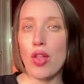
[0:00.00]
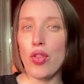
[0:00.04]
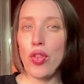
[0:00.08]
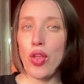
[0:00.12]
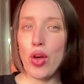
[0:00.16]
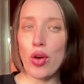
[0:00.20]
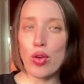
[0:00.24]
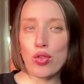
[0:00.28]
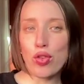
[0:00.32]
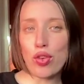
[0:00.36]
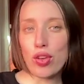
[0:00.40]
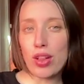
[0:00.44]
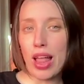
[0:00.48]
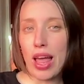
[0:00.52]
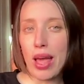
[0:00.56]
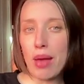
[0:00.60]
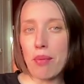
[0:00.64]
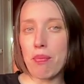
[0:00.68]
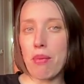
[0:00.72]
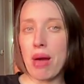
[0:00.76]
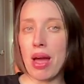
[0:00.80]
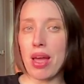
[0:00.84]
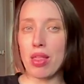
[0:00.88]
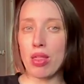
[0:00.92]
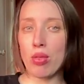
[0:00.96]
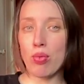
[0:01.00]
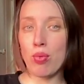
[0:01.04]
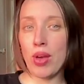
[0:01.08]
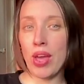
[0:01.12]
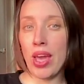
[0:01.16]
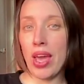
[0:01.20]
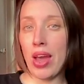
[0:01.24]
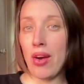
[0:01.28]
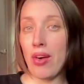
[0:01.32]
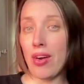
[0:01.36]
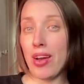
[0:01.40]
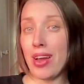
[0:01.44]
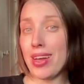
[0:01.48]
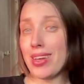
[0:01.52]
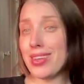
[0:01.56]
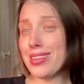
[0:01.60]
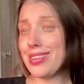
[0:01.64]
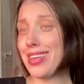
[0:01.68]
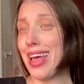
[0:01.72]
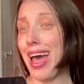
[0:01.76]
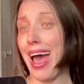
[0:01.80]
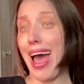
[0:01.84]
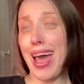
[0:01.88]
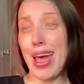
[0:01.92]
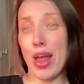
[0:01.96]
Those are like my three
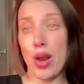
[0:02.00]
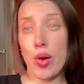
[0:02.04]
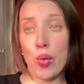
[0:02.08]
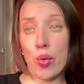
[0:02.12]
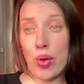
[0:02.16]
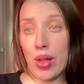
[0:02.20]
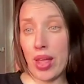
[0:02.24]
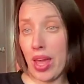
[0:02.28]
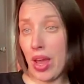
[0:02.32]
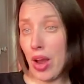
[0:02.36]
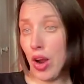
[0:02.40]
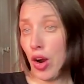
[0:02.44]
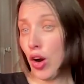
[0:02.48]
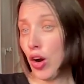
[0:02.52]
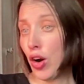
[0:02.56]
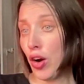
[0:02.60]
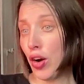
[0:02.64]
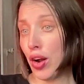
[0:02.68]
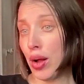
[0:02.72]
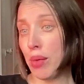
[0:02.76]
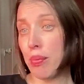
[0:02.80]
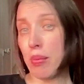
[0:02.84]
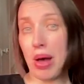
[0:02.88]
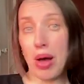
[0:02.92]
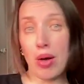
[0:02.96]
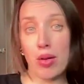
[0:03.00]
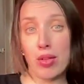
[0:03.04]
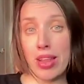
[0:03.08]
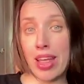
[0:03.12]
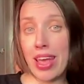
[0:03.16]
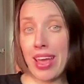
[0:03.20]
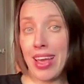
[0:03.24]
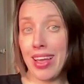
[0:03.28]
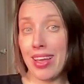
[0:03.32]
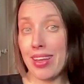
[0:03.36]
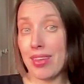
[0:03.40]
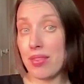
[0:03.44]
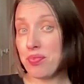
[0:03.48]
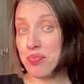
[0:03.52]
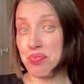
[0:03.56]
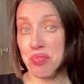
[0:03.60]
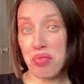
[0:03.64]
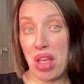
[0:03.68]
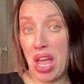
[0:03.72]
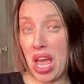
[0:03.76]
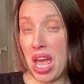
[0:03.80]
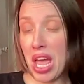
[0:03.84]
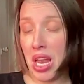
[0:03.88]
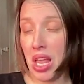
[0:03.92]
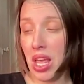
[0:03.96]
areas. I don't care about like
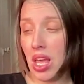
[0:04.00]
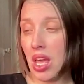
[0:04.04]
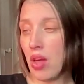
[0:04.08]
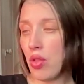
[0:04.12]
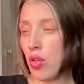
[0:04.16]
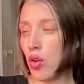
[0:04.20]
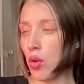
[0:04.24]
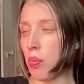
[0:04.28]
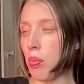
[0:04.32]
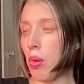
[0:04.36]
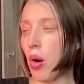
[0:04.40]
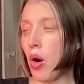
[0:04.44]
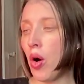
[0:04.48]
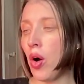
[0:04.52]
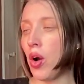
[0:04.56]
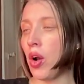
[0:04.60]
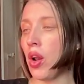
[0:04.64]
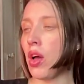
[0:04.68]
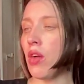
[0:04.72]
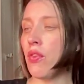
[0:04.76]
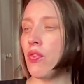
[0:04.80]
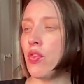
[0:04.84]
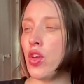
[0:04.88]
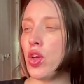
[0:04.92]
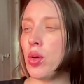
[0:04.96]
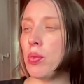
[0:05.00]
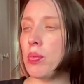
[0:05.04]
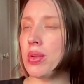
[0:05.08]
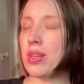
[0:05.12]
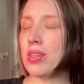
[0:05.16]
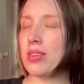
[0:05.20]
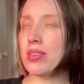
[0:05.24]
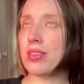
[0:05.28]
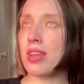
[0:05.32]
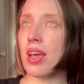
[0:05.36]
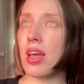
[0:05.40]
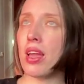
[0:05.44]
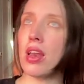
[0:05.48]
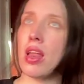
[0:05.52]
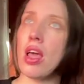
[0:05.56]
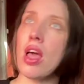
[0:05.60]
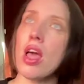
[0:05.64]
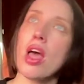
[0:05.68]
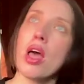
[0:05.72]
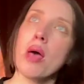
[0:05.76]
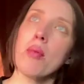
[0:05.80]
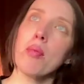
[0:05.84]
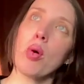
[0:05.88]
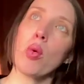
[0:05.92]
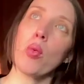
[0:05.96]
any other part of human design.
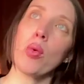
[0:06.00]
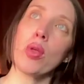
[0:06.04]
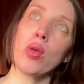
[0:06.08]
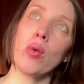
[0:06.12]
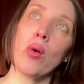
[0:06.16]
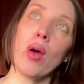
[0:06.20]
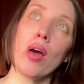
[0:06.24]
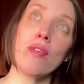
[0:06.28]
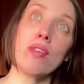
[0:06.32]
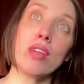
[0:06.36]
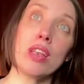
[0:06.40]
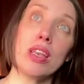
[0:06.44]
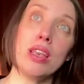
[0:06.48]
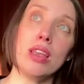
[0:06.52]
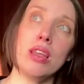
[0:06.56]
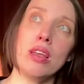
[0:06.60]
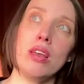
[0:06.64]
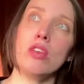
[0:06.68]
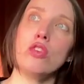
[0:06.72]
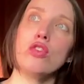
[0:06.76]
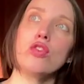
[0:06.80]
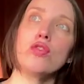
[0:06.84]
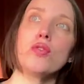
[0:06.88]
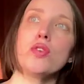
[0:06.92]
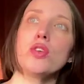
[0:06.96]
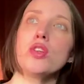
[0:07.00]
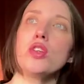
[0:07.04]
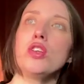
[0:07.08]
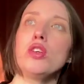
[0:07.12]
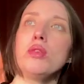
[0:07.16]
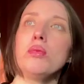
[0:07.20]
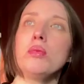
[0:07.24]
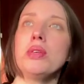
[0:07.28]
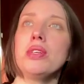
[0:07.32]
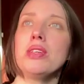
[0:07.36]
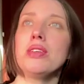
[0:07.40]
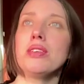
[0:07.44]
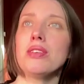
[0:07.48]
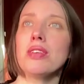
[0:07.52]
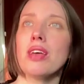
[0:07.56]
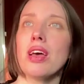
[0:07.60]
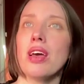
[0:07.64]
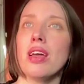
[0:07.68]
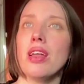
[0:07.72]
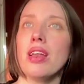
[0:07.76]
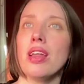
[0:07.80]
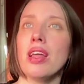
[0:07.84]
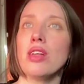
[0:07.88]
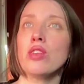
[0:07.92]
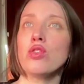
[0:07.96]
But when you have a niche for human
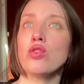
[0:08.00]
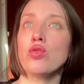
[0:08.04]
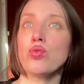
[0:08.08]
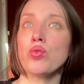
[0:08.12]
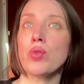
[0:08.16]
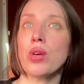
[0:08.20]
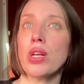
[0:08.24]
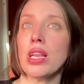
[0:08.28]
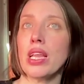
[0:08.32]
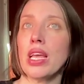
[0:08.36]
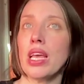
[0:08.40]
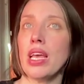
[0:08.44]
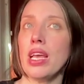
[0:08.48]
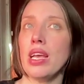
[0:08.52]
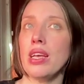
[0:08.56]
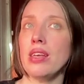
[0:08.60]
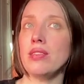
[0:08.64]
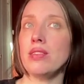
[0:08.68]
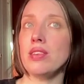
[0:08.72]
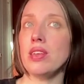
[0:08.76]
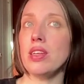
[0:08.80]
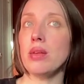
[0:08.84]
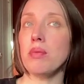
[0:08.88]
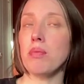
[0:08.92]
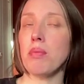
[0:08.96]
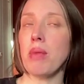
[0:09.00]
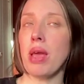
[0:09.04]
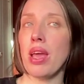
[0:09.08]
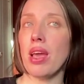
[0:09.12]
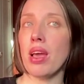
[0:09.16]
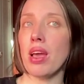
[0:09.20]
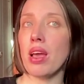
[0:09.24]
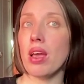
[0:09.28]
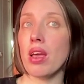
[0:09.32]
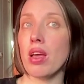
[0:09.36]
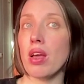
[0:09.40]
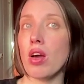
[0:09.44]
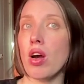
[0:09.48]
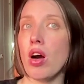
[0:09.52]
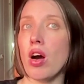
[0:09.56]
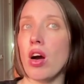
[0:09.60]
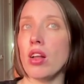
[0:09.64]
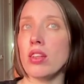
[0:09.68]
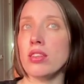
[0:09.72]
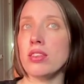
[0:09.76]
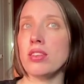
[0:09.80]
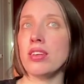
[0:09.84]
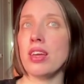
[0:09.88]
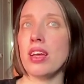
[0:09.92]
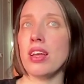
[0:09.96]
design, it's really easy to make
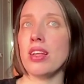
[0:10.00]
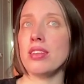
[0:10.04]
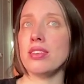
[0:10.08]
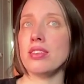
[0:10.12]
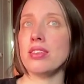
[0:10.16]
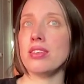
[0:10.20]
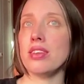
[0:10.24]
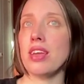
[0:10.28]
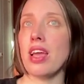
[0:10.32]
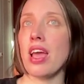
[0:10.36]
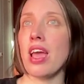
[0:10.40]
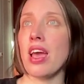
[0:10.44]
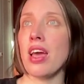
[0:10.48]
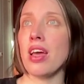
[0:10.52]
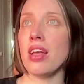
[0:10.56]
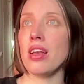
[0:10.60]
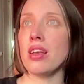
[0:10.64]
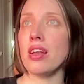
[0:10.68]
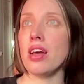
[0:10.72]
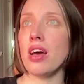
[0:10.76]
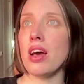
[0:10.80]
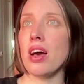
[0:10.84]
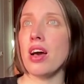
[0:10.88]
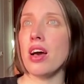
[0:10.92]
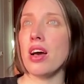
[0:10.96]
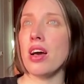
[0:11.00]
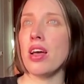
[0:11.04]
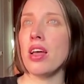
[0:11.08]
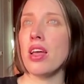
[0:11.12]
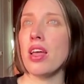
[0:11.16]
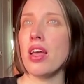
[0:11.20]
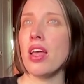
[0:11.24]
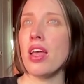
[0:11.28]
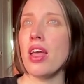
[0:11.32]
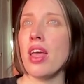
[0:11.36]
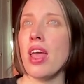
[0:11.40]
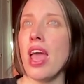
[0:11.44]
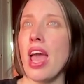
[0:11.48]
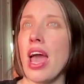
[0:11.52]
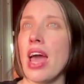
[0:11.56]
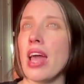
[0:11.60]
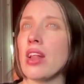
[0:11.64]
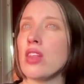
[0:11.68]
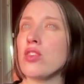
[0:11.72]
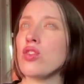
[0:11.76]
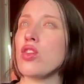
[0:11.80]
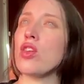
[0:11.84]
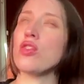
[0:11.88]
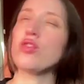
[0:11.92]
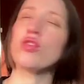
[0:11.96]
content, and
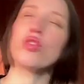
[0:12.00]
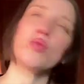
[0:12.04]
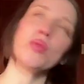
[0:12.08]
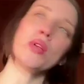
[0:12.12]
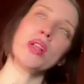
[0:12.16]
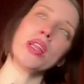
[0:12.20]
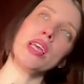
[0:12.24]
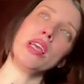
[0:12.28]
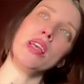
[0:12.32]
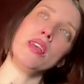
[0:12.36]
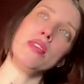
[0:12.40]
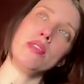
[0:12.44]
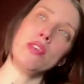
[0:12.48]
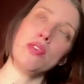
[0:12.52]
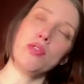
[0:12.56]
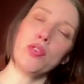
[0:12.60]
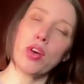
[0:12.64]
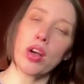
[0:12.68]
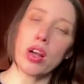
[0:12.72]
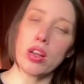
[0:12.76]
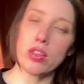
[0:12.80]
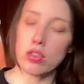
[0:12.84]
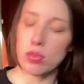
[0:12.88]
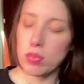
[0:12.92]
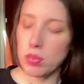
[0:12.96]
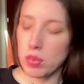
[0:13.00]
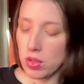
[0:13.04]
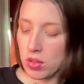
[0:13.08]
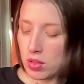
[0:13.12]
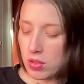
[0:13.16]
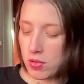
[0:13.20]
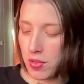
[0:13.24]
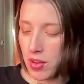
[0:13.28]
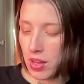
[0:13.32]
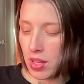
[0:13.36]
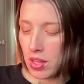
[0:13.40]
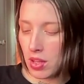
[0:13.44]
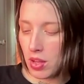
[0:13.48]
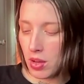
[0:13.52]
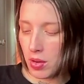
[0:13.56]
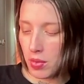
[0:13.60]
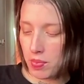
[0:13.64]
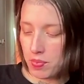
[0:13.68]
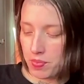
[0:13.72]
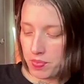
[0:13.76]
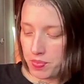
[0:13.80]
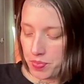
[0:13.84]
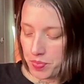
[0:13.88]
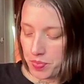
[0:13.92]
it's also really easy for customers to find you.